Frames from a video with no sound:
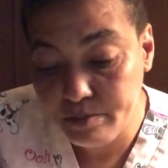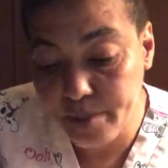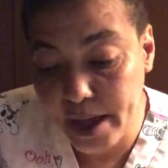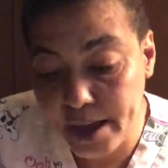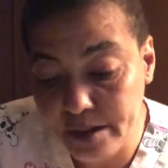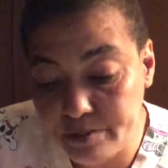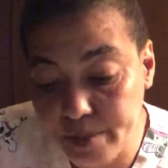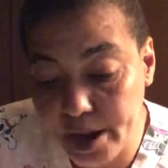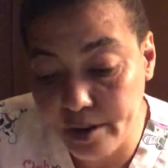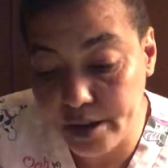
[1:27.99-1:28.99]

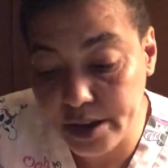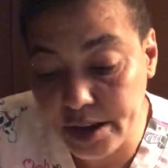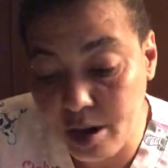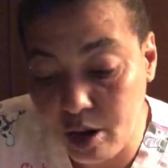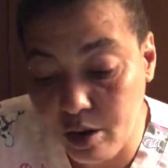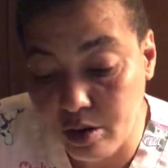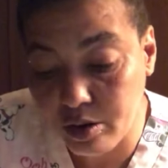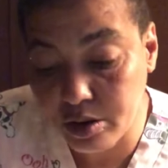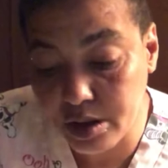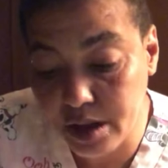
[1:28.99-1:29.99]
Bainbury
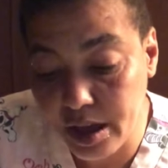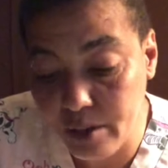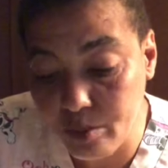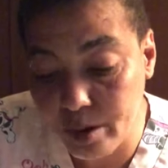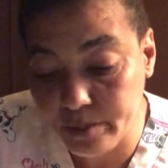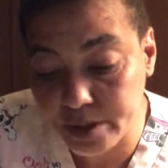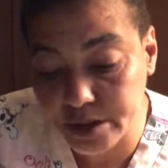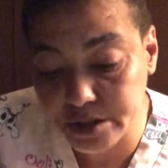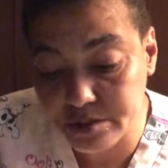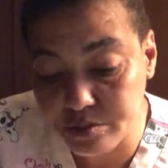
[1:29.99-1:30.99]
Hall, a
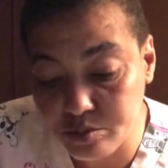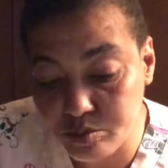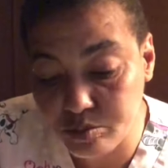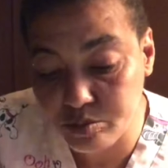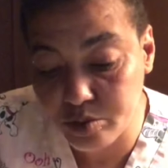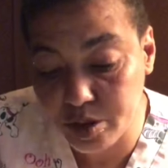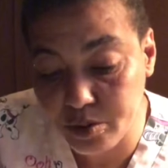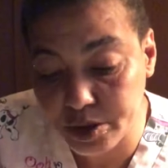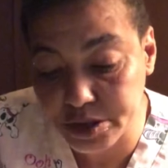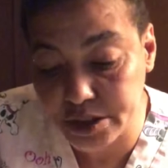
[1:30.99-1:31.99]
rumbling
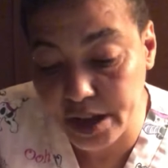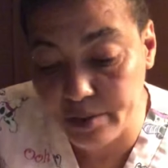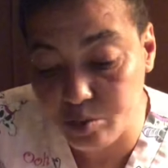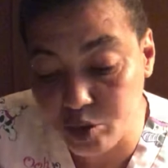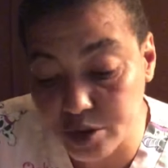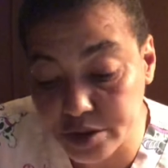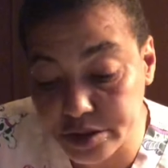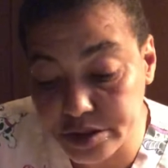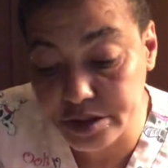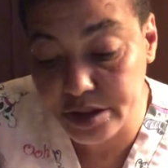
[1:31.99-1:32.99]
real estate
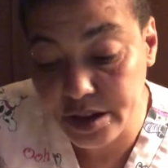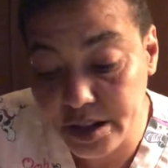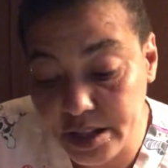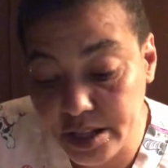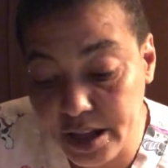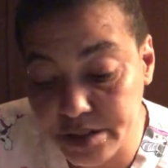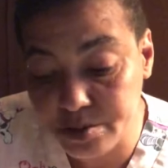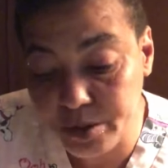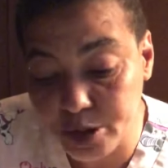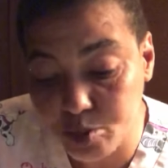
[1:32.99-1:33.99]
woods. They
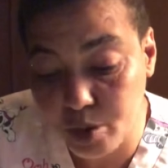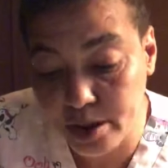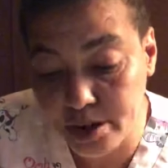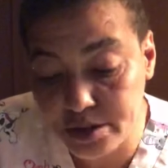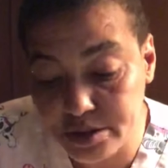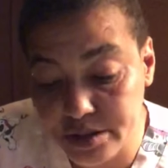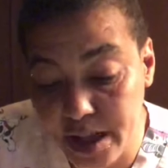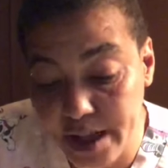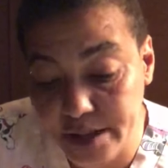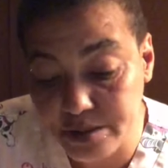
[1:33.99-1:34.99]
spent 20
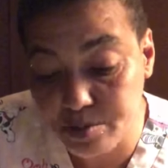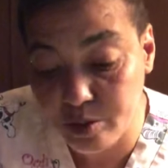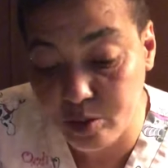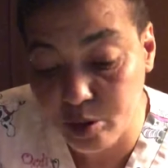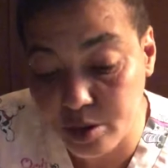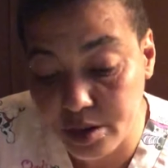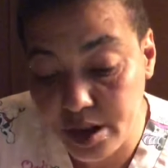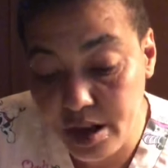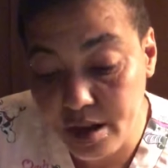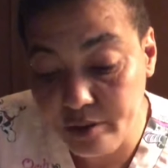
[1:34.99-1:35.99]
days before
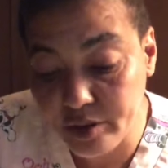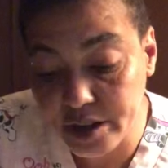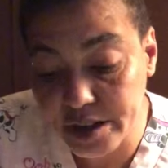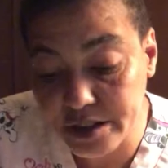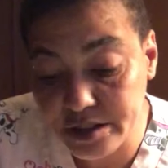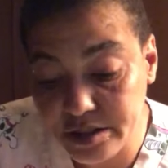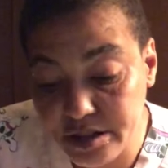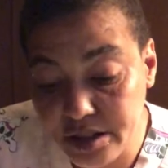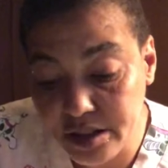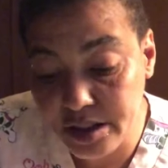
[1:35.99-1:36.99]
fleeing
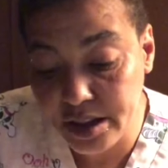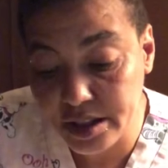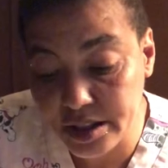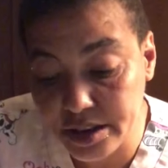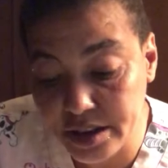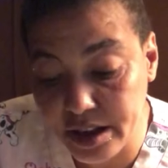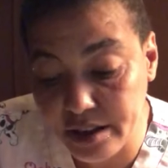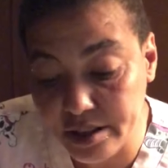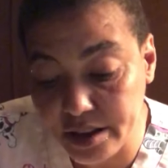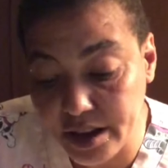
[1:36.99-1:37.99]
in the dead
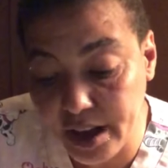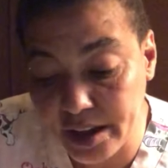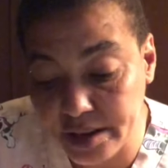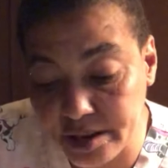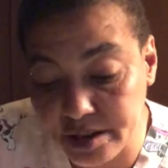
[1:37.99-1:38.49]
of the night.